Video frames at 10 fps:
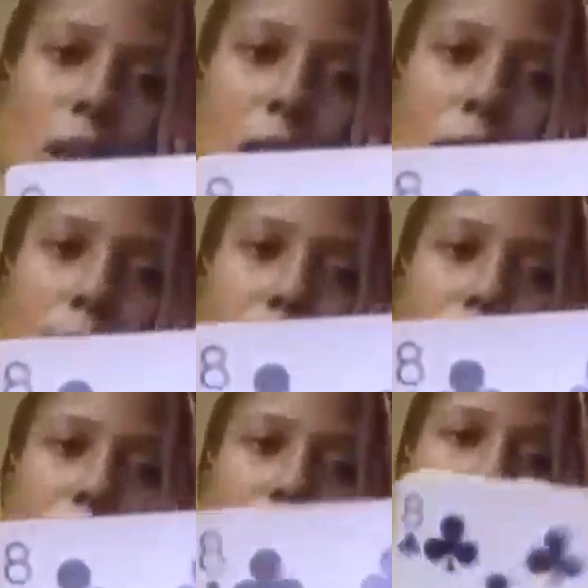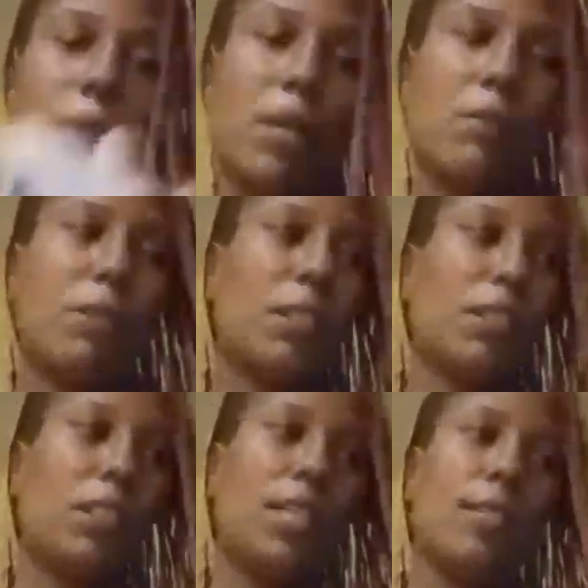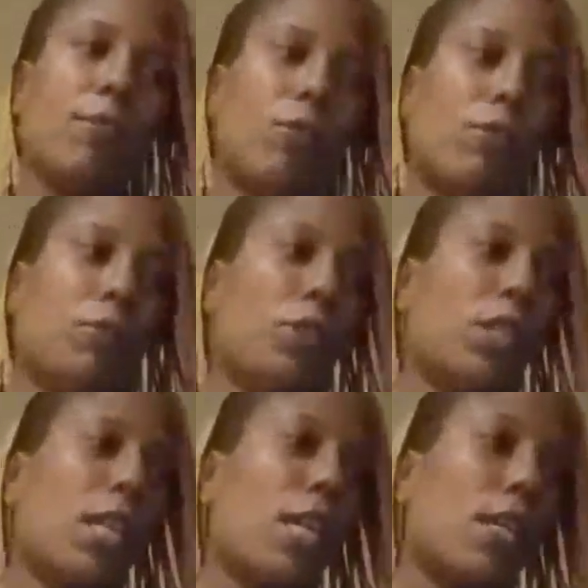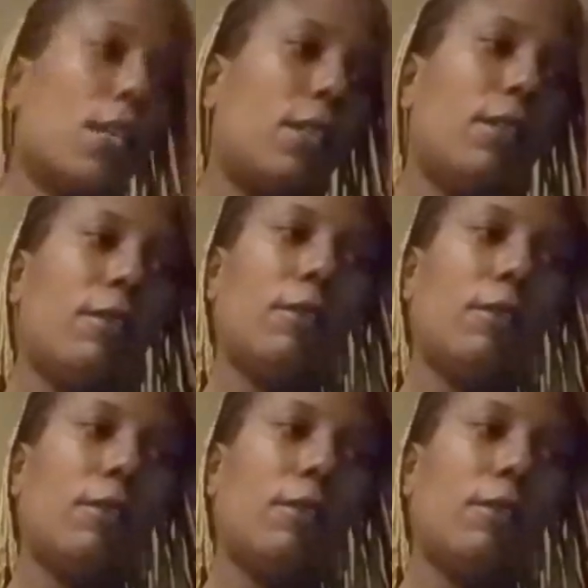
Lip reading: Aries, bottom of this deck, no communicating,